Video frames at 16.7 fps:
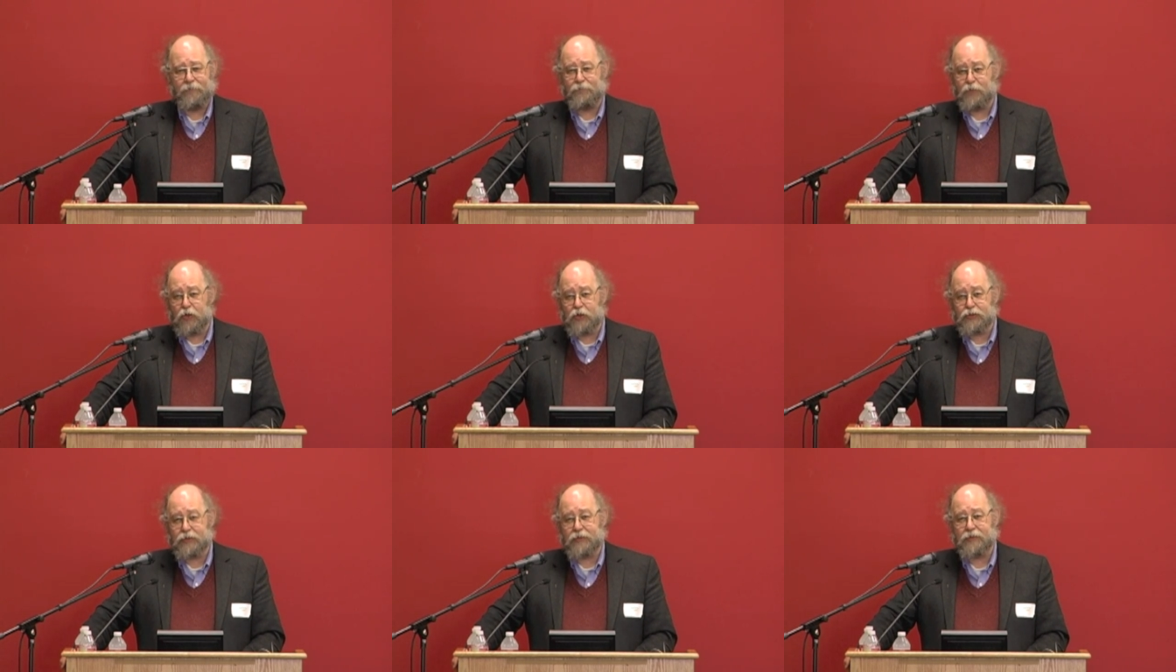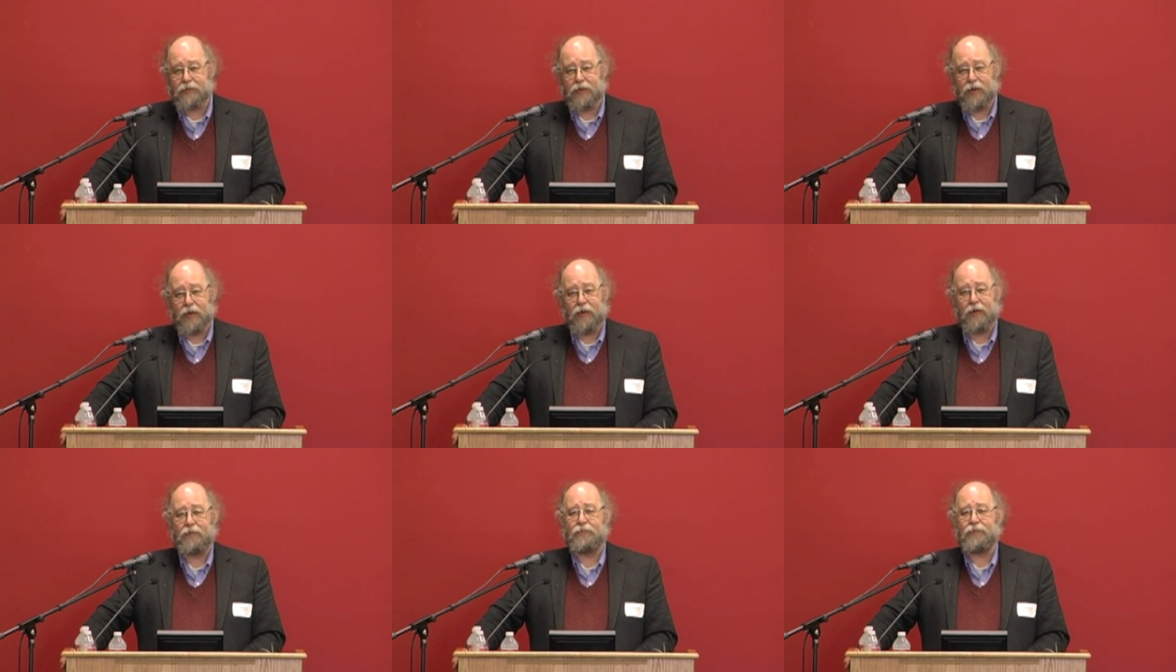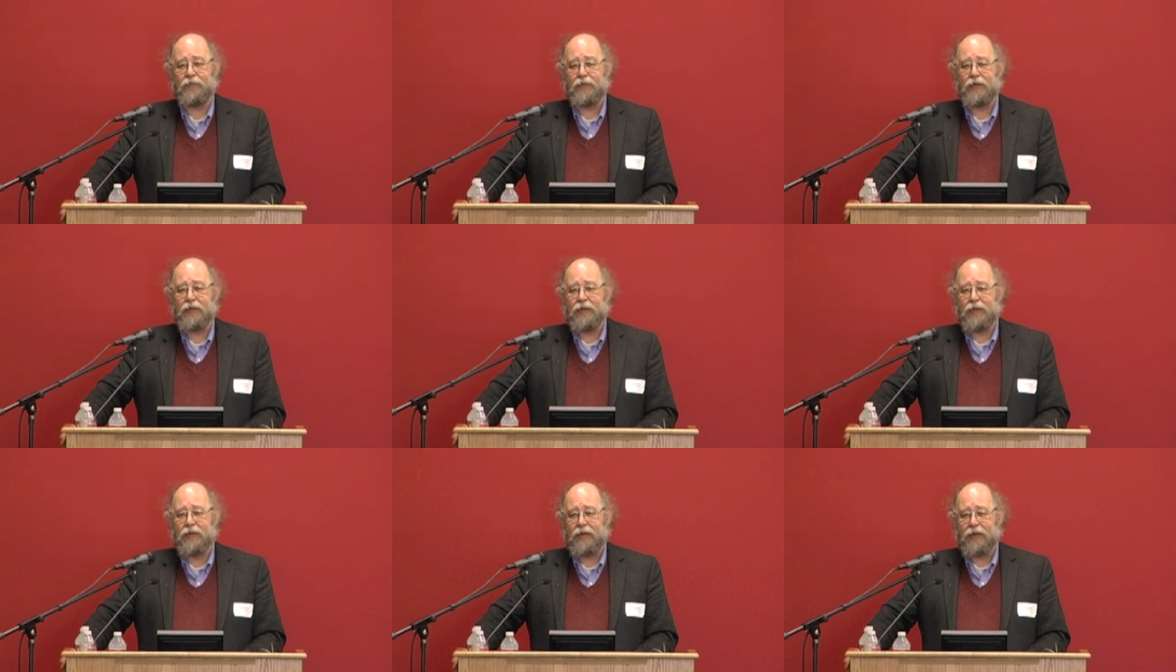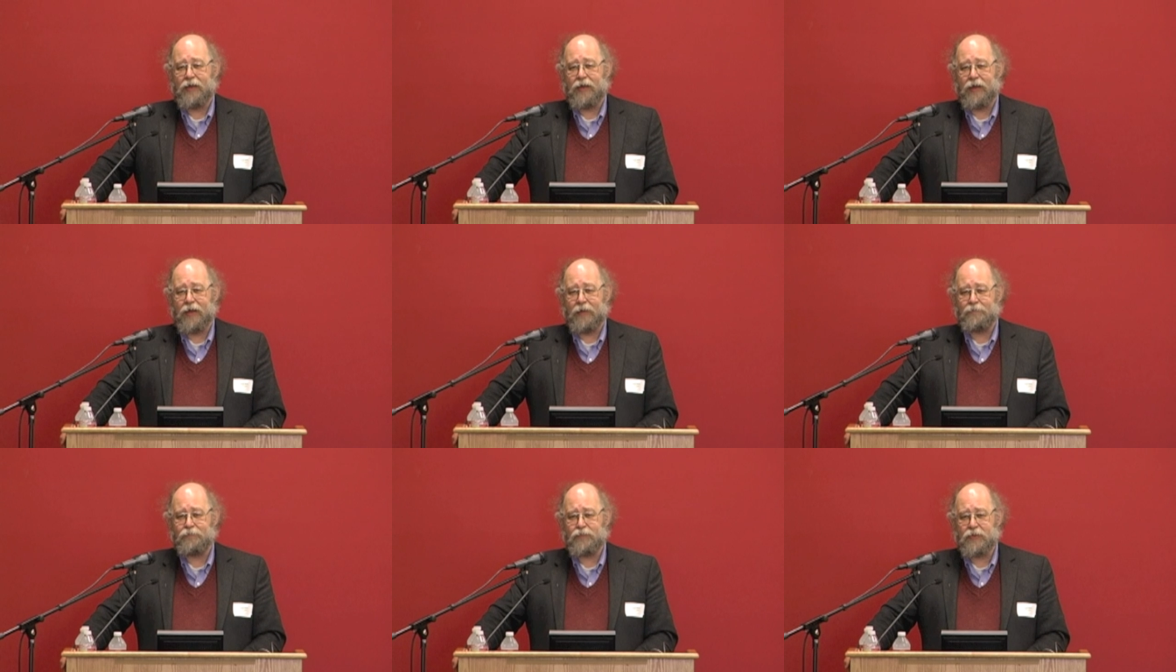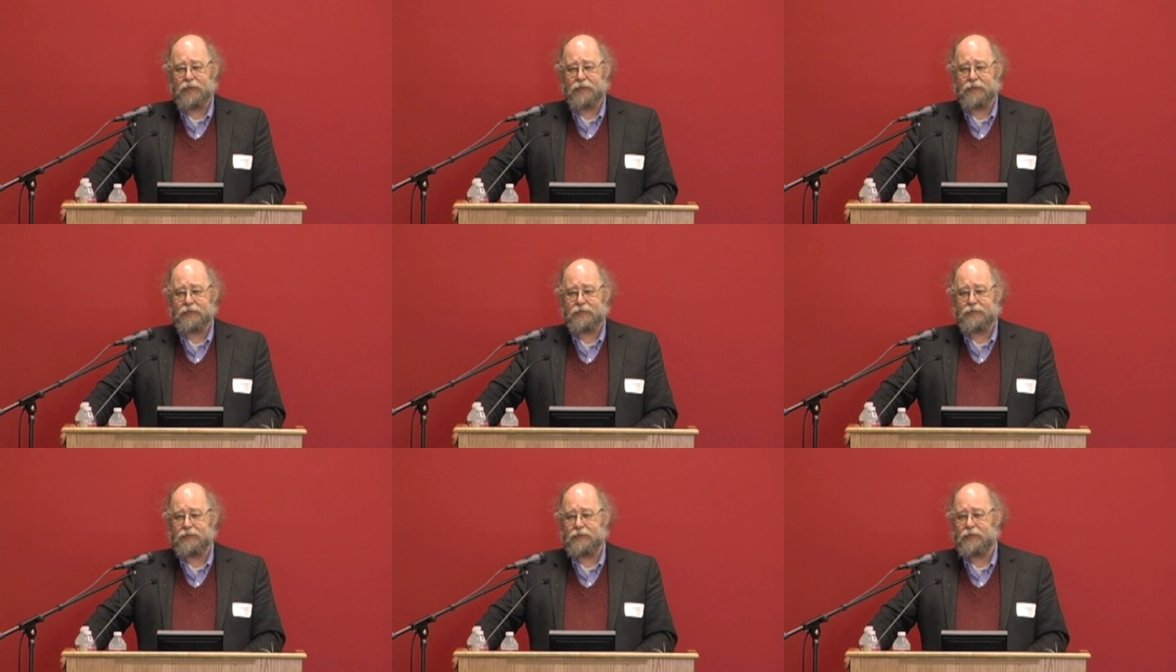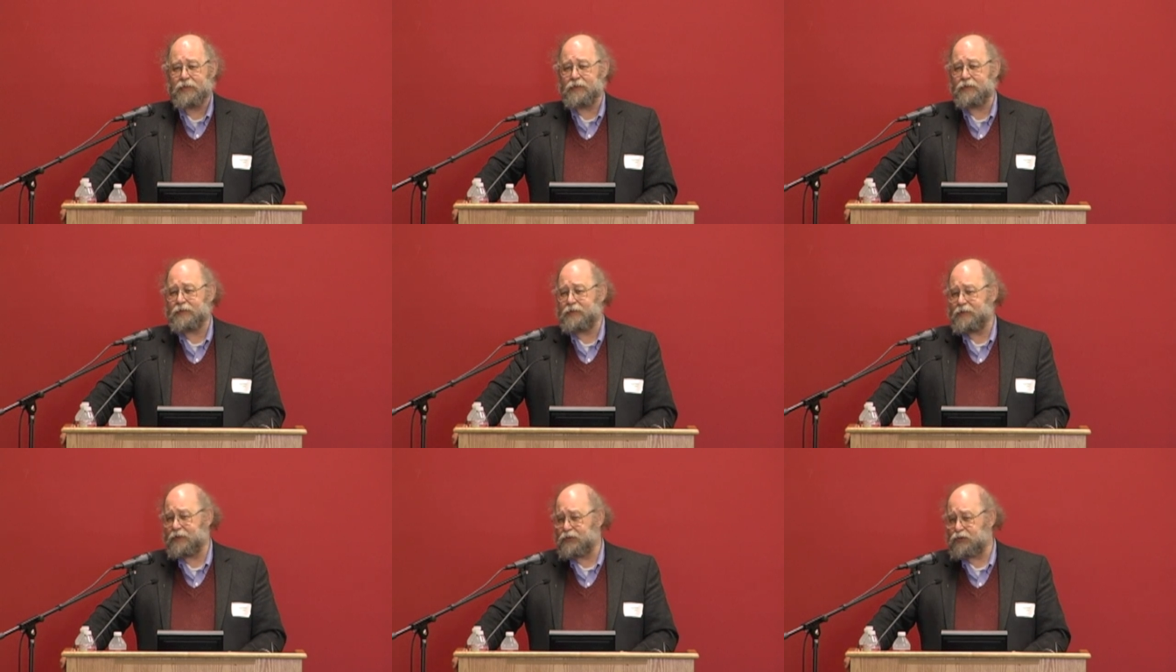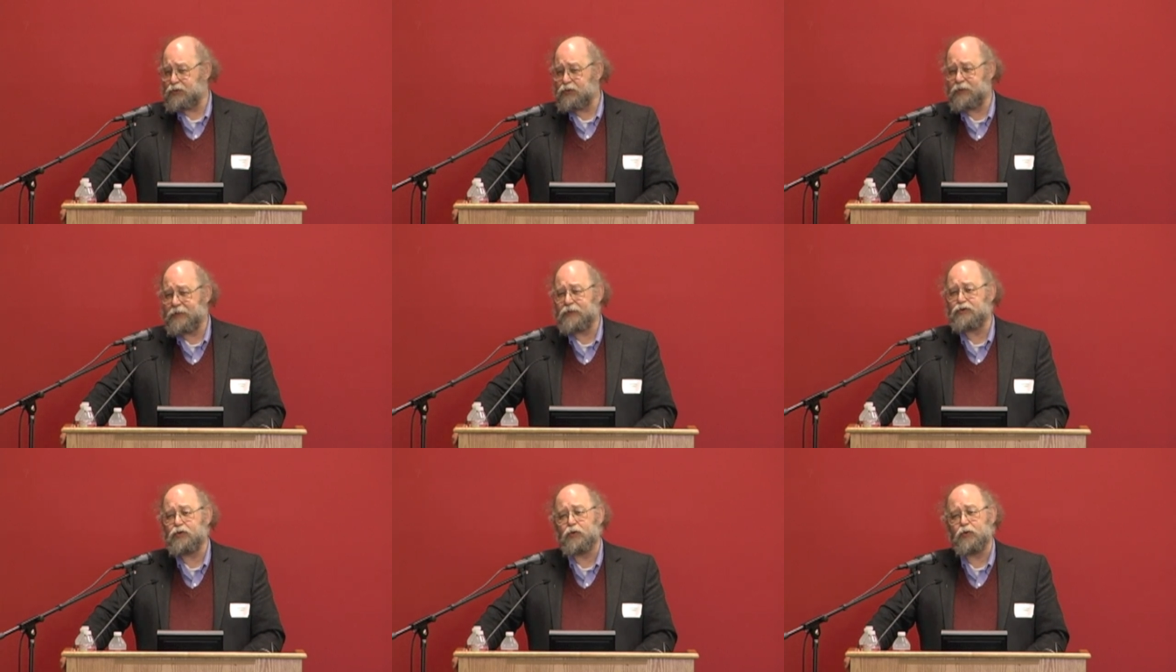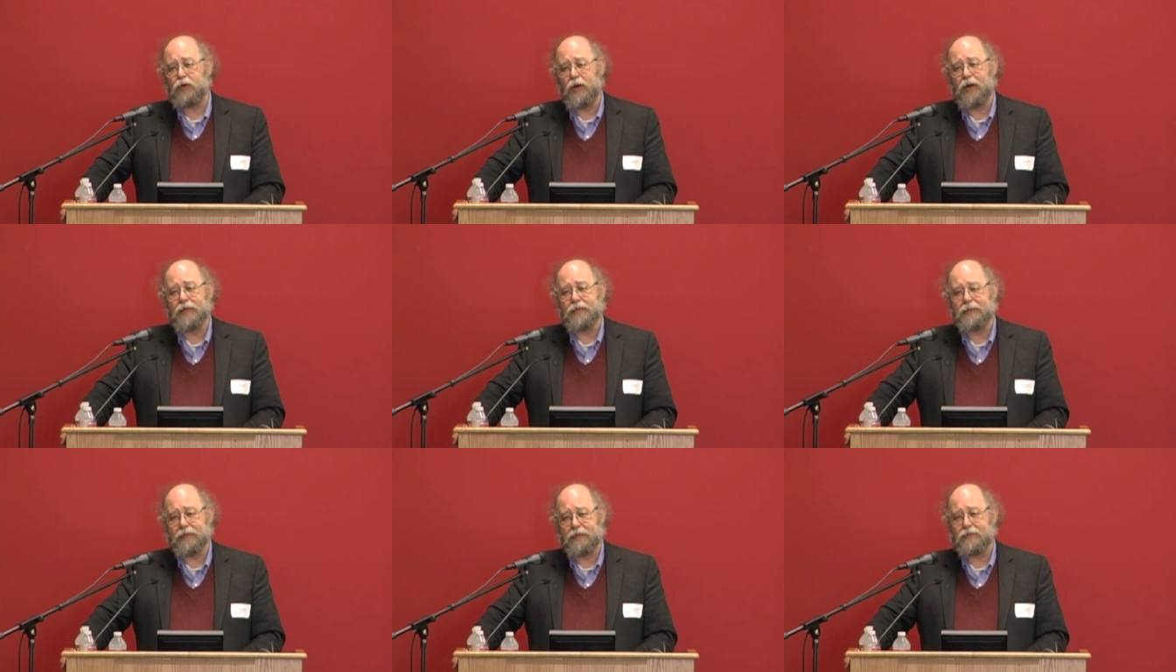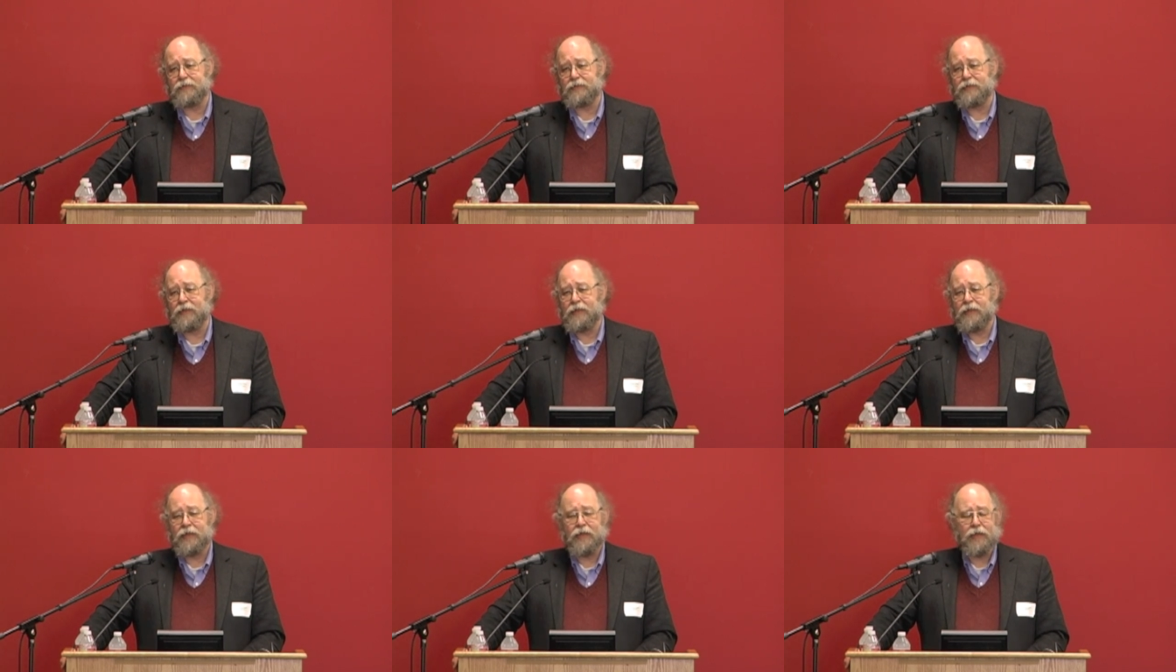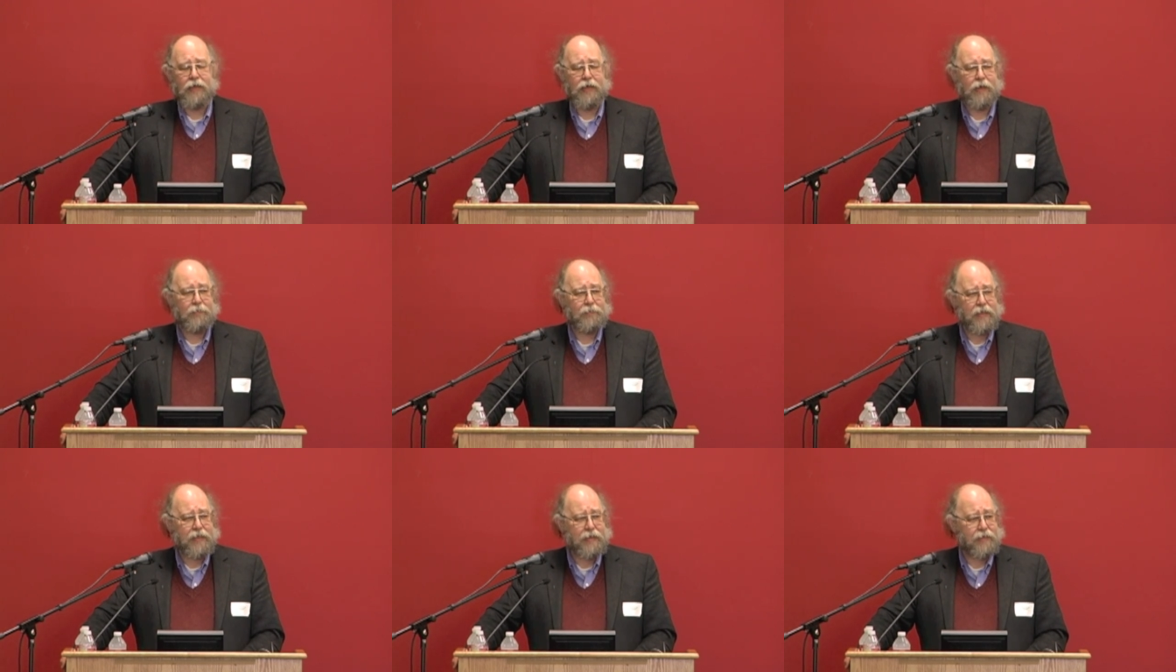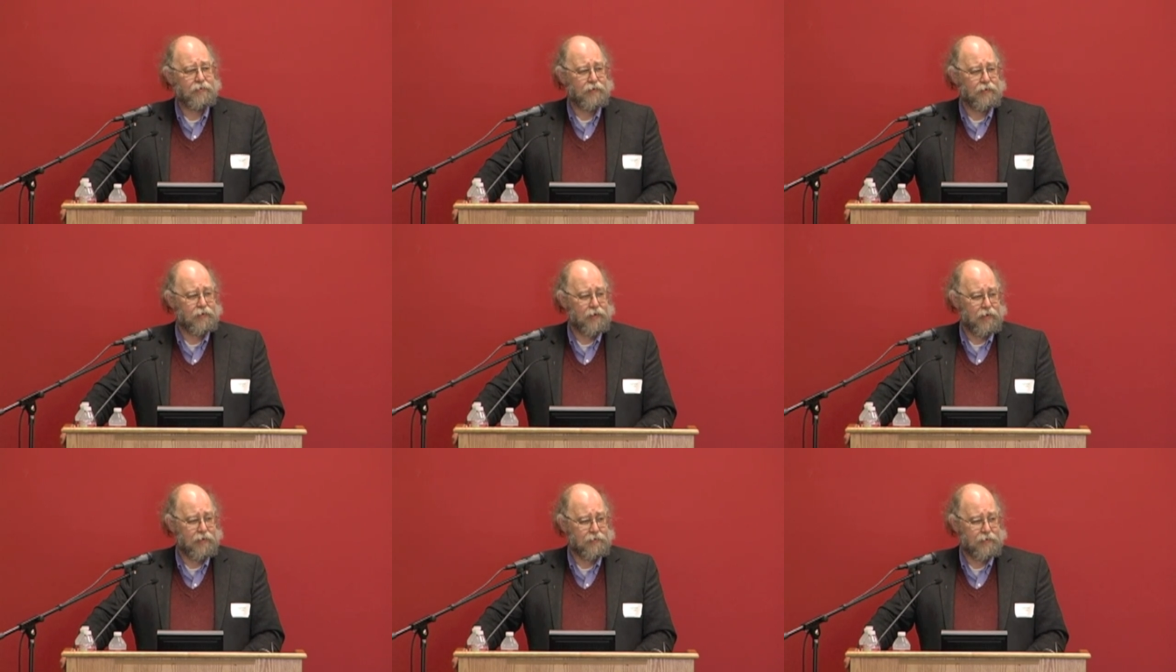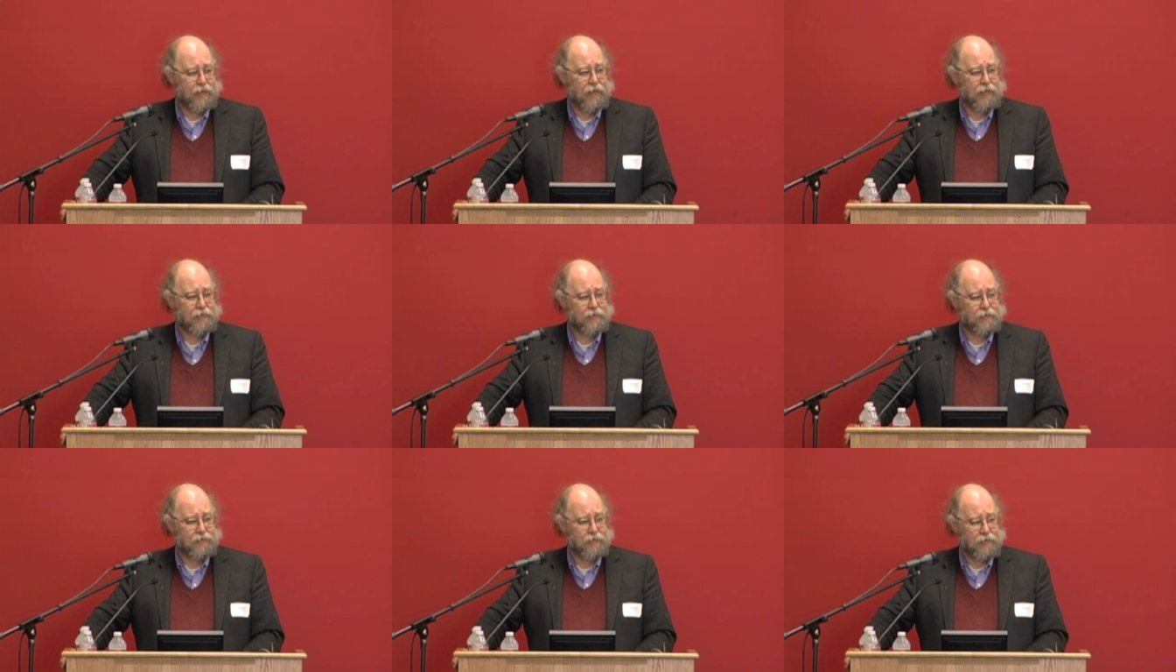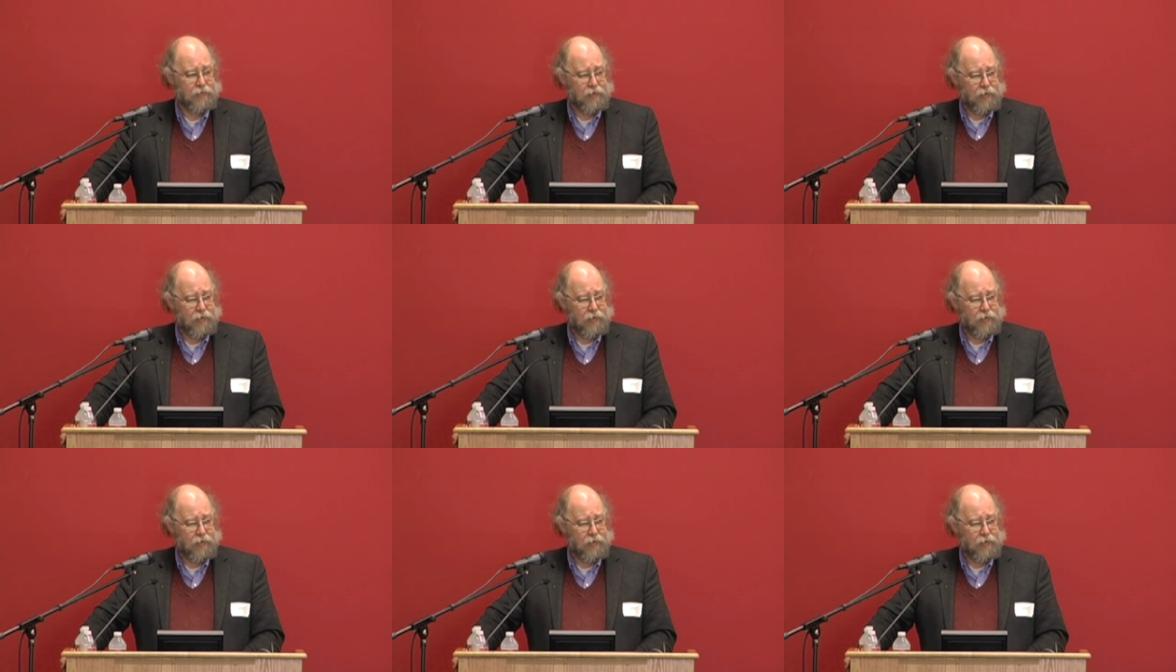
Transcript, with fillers: version of these newer ideas in the context